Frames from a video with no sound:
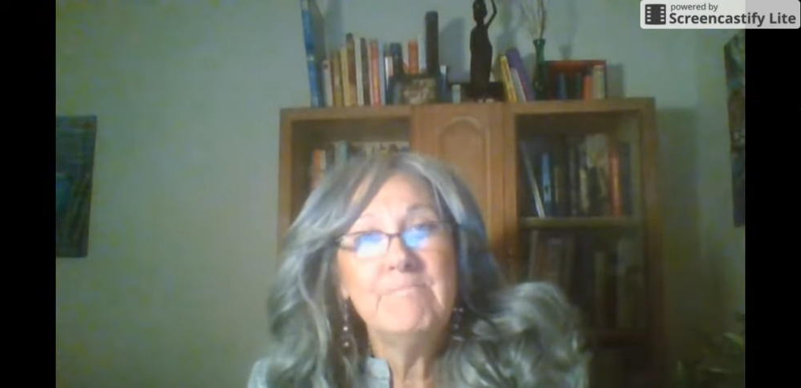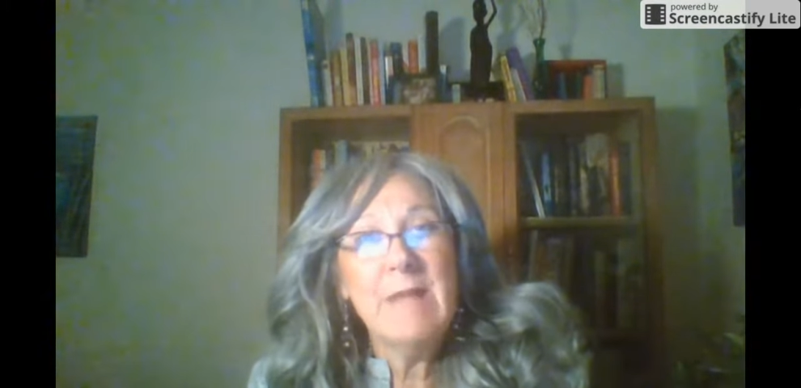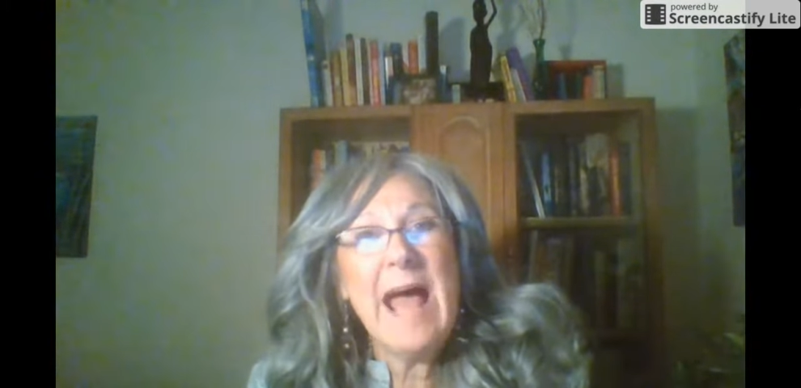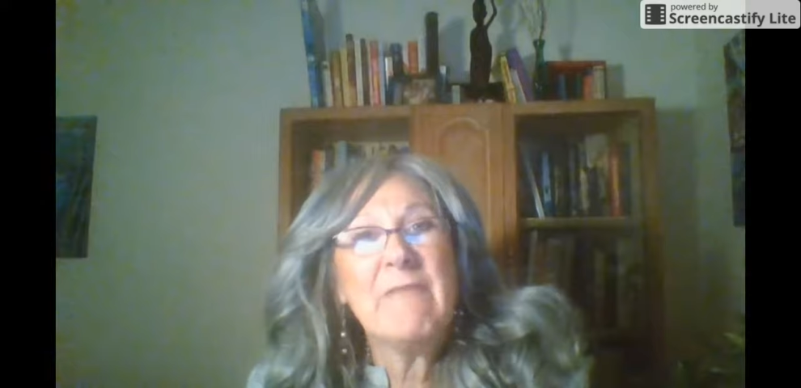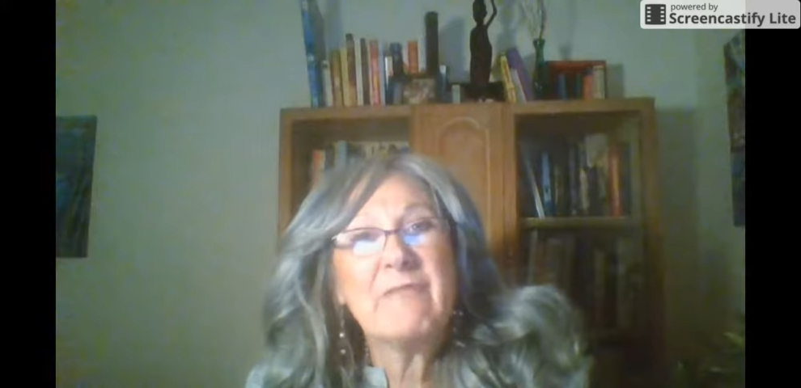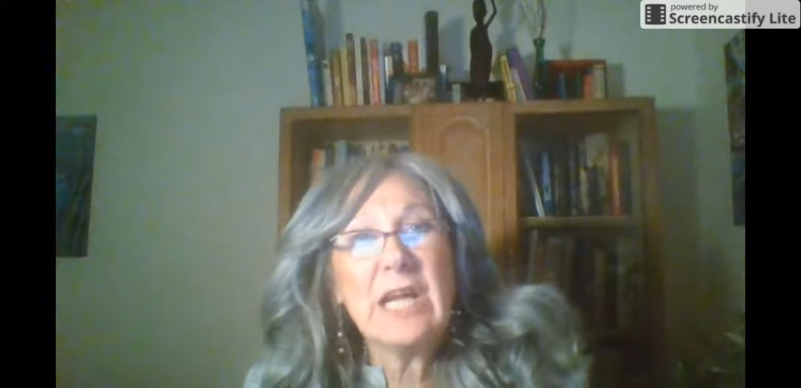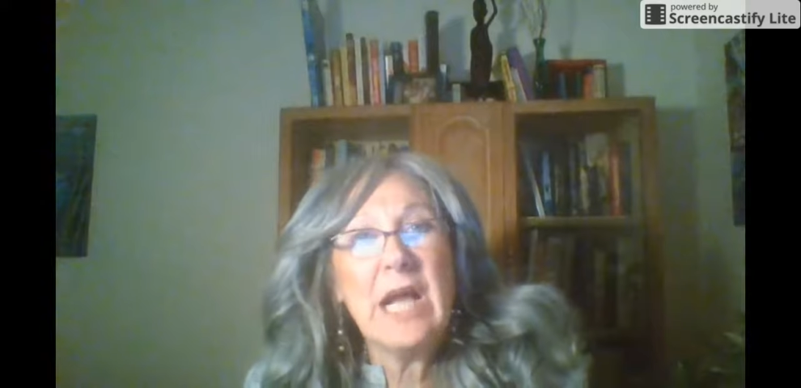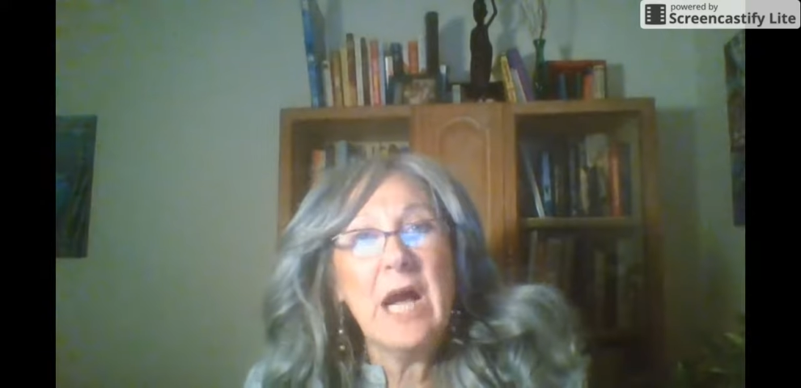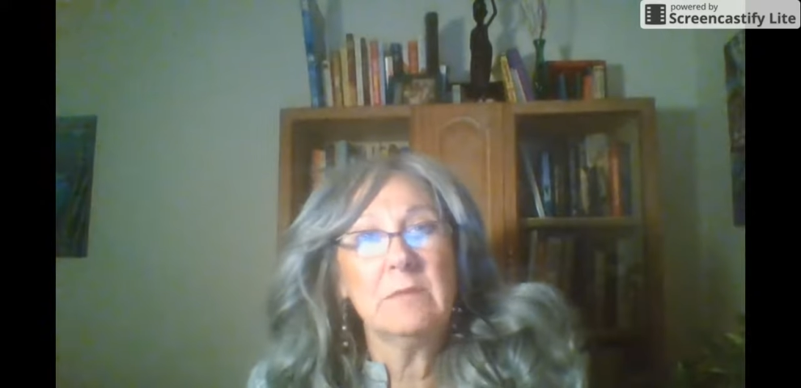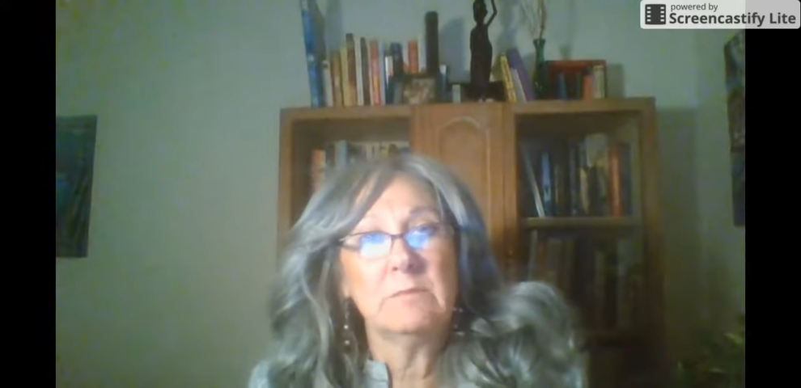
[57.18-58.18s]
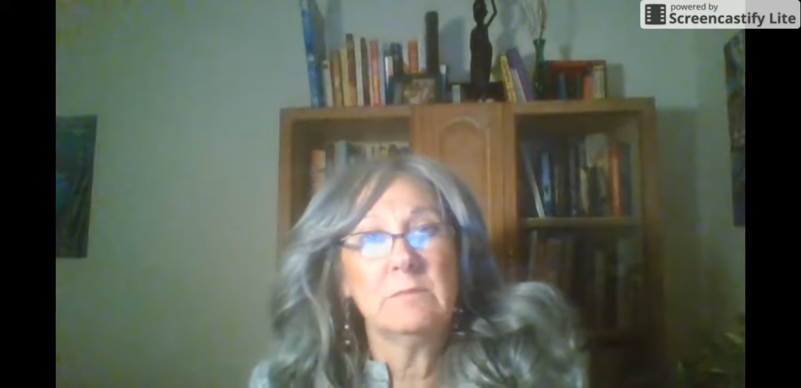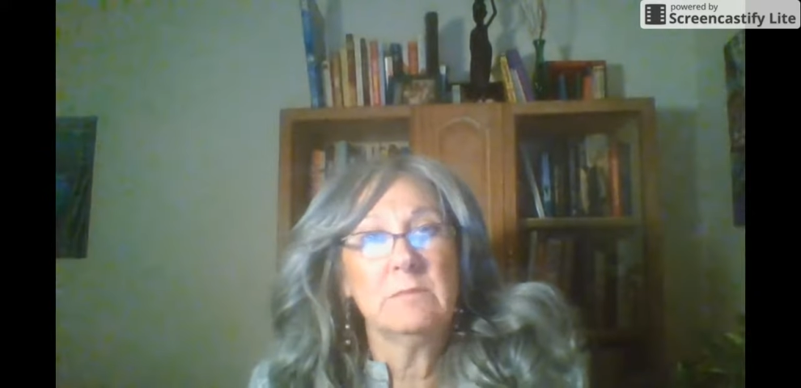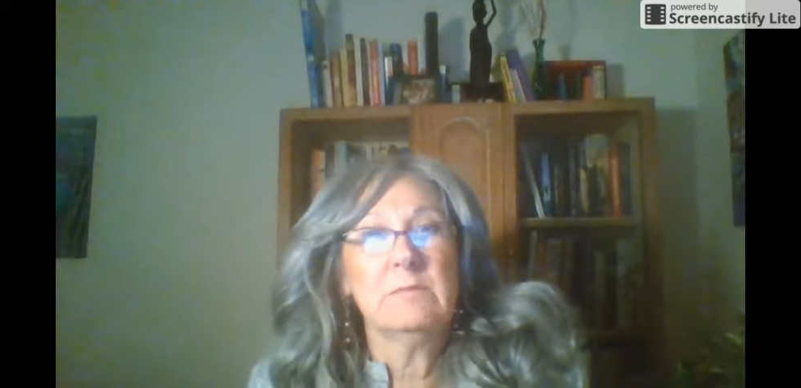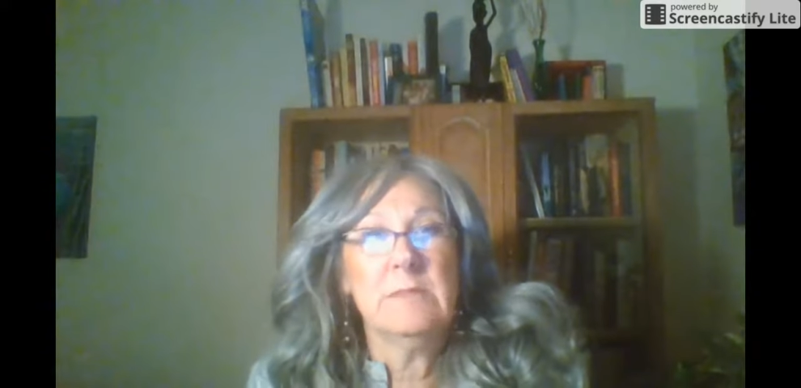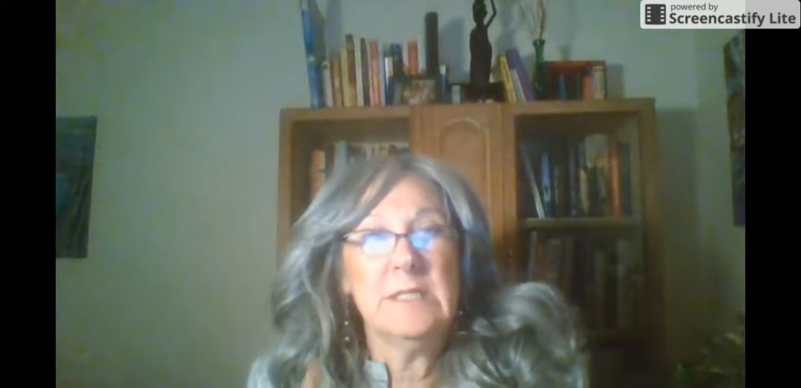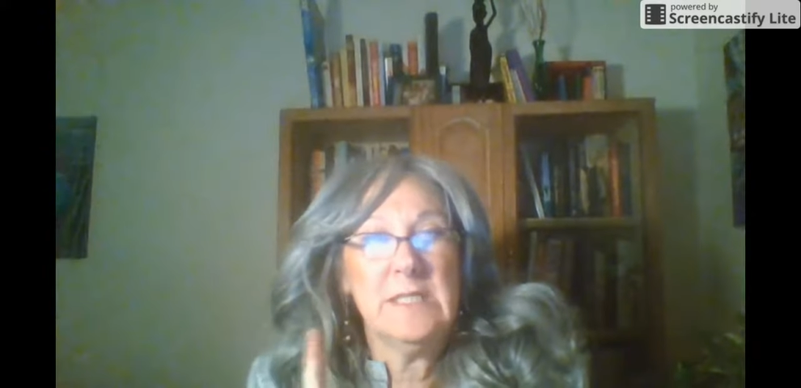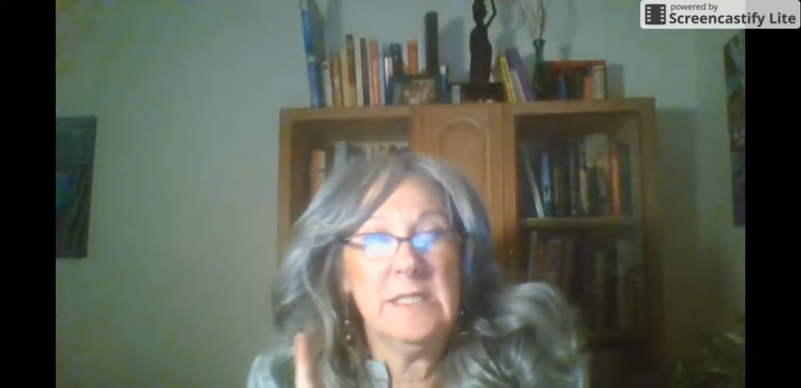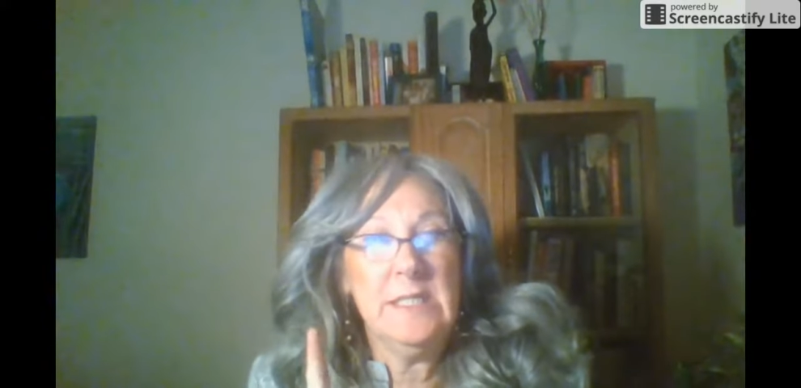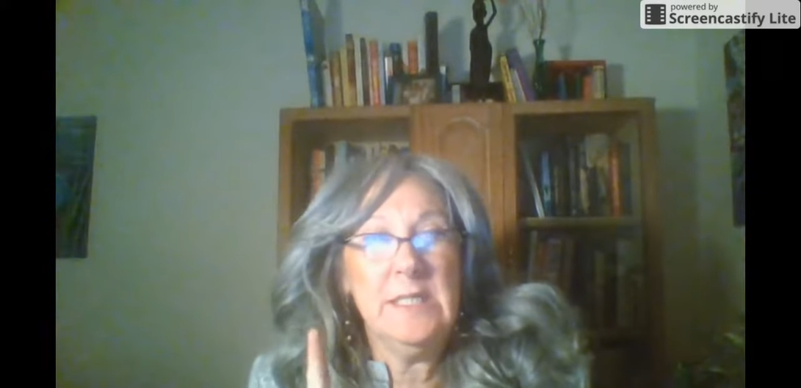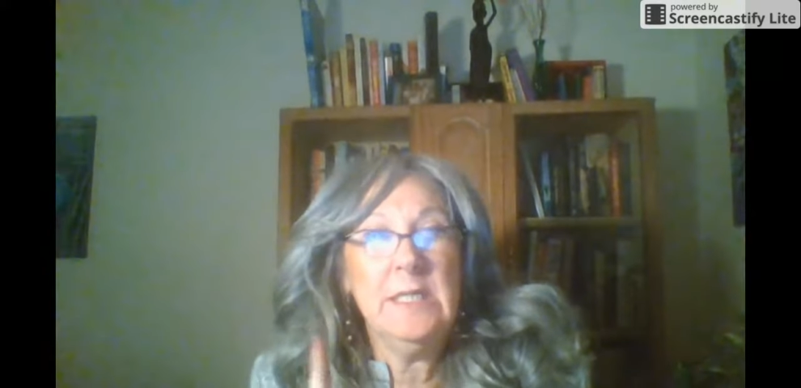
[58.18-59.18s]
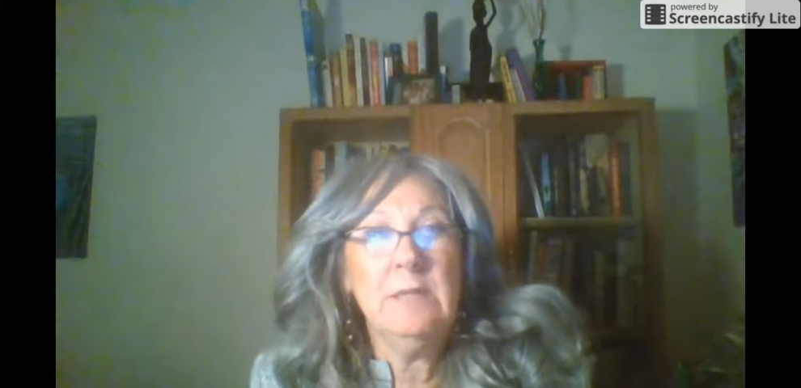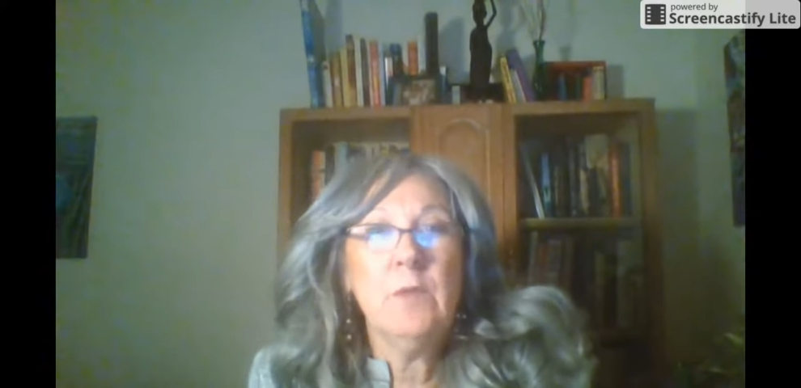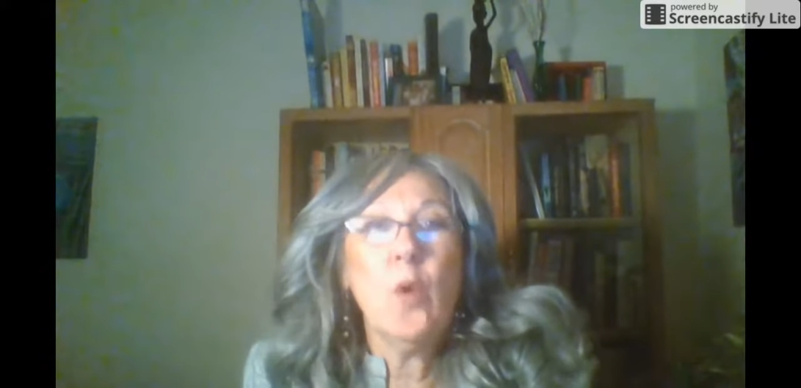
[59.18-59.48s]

Africa. See,